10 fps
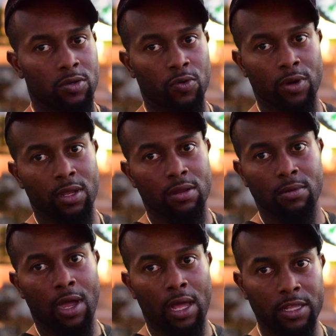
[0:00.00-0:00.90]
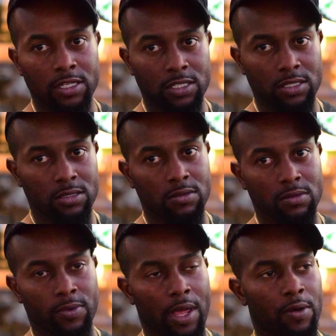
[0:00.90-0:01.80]
during college
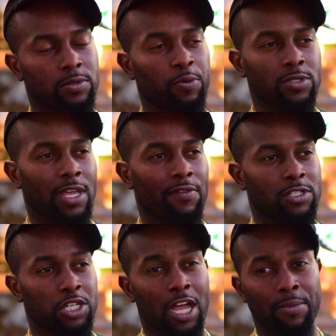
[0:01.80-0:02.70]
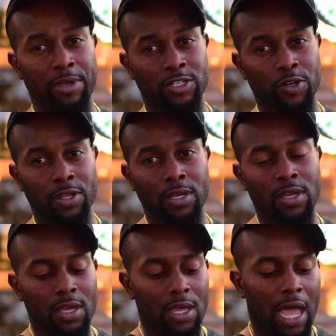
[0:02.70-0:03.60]
when I was supposed to have a job interning.
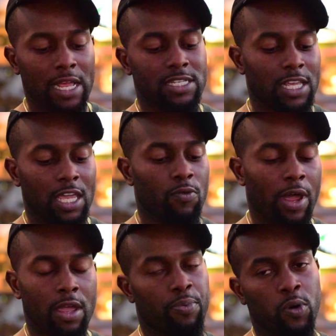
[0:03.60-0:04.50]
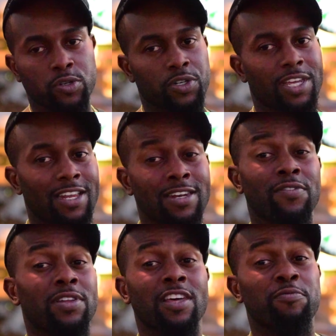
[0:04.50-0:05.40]
I stayed writing poetry. It
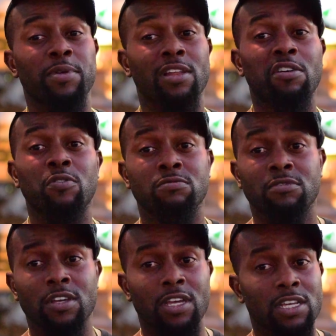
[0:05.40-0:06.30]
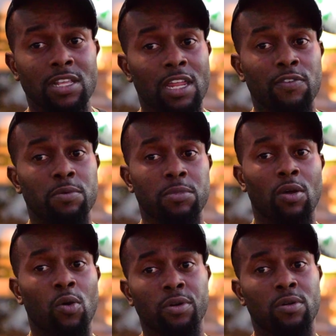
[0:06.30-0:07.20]
never left me alone. It's not even me
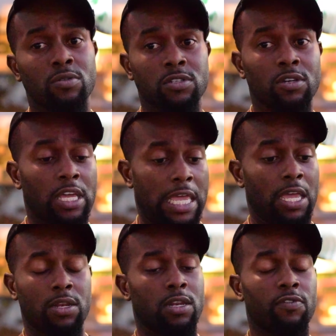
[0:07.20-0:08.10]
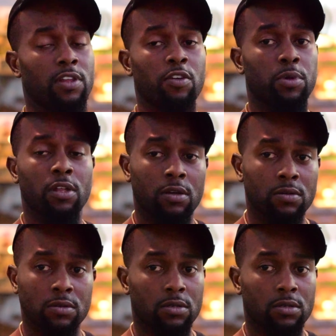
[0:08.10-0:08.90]
holding on to it. It never left me alone.